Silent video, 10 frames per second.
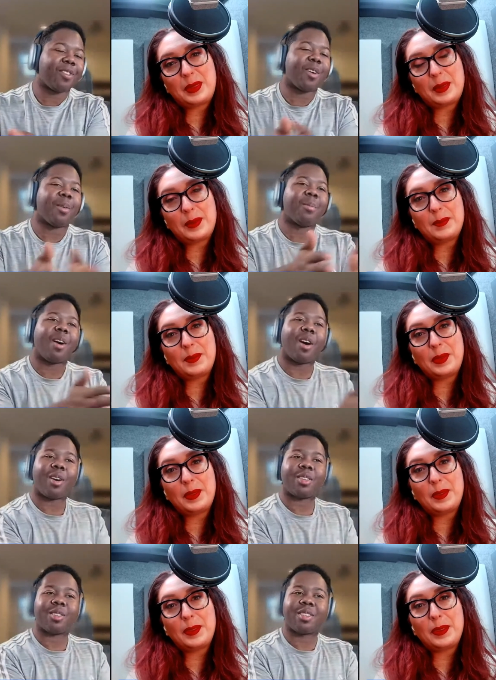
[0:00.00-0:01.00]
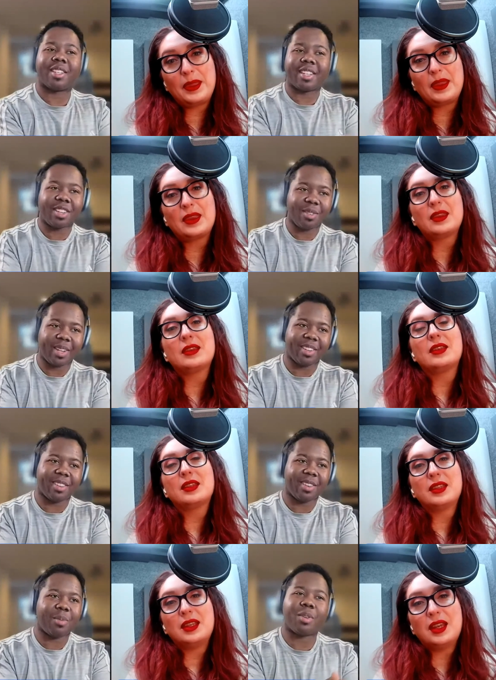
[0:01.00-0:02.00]
Speaker 1: from author to
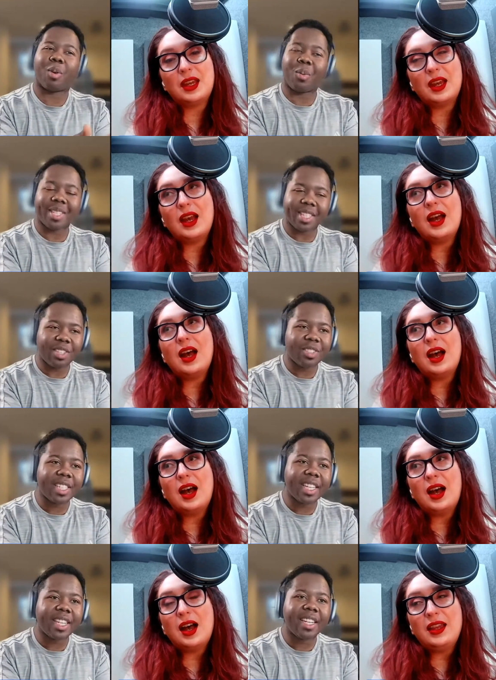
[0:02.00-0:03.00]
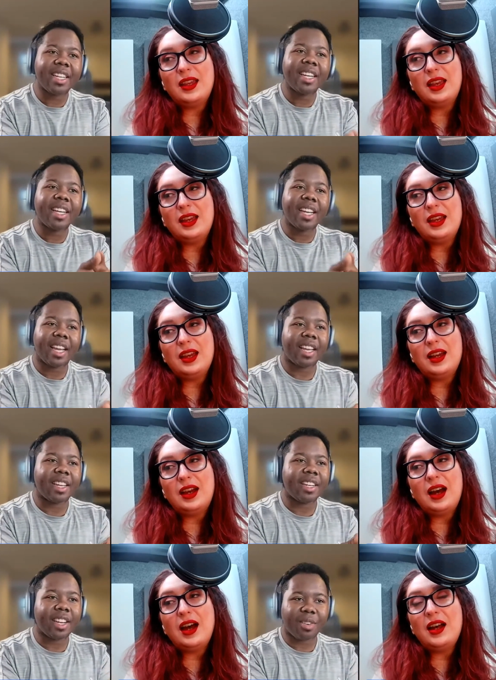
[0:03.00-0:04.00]
narrator? Were you always interested in
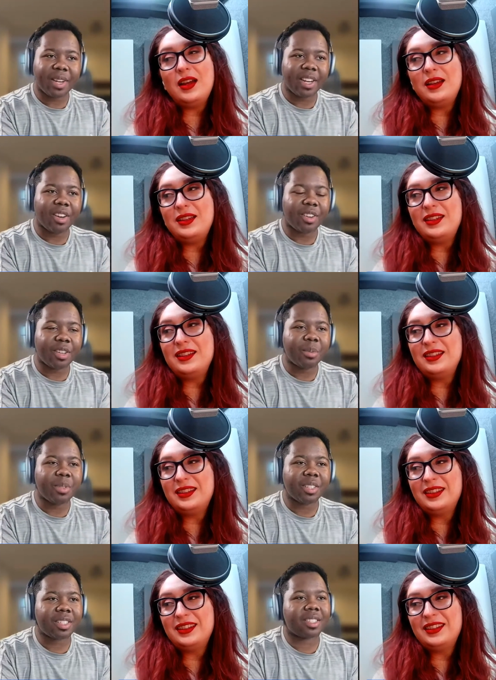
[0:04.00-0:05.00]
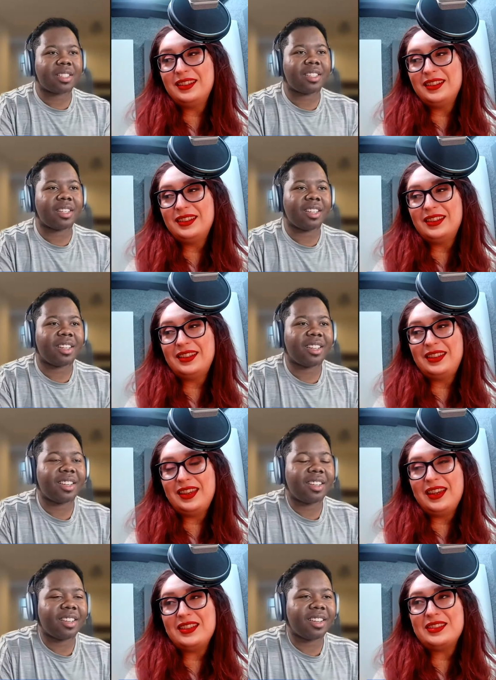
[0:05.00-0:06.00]
uh, narrating audiobooks?
Speaker 2: Yeah,
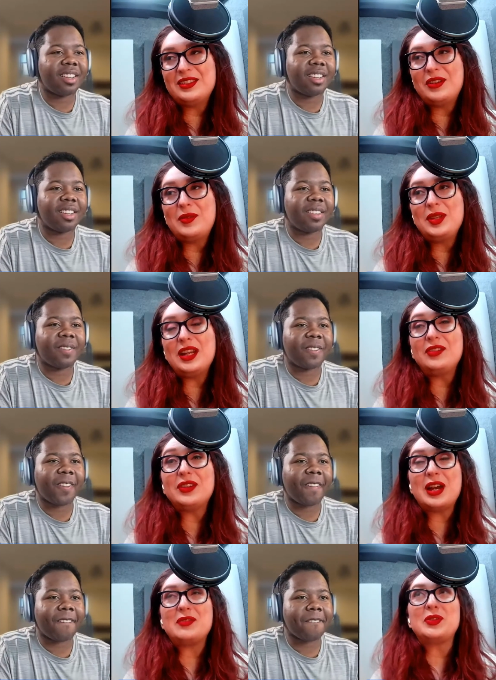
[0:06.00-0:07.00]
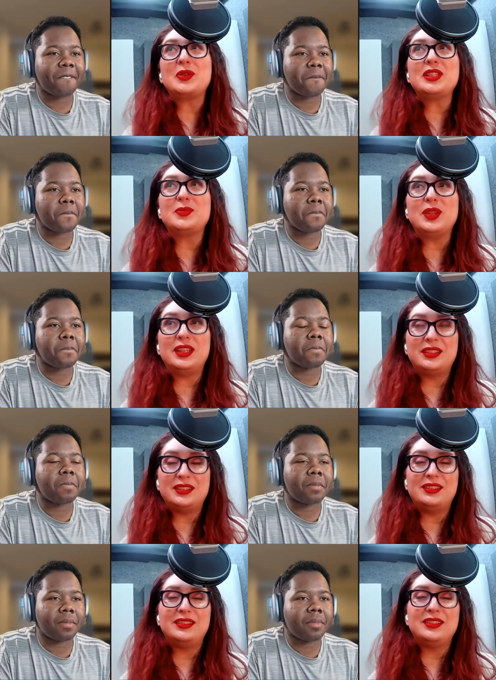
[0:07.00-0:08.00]
so I mean I've I've always been
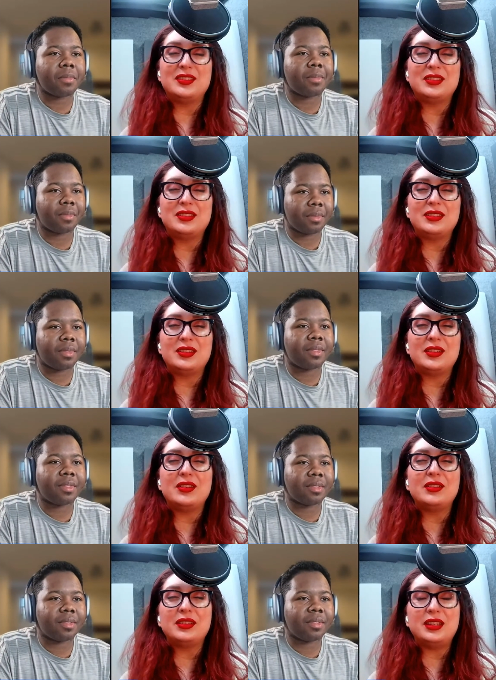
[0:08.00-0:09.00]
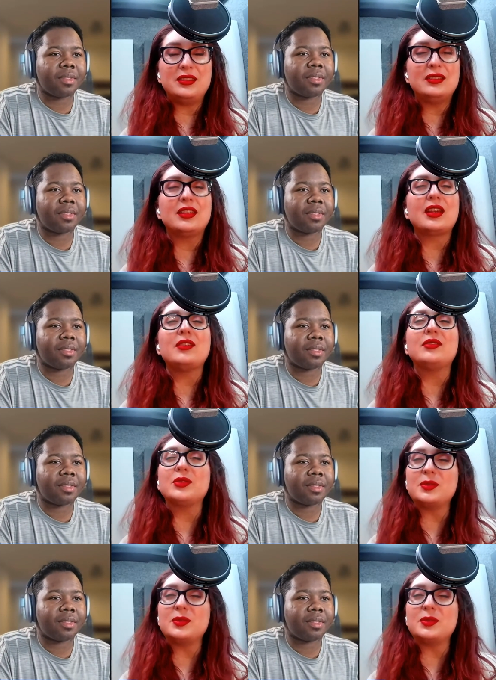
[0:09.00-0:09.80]
in like I've always been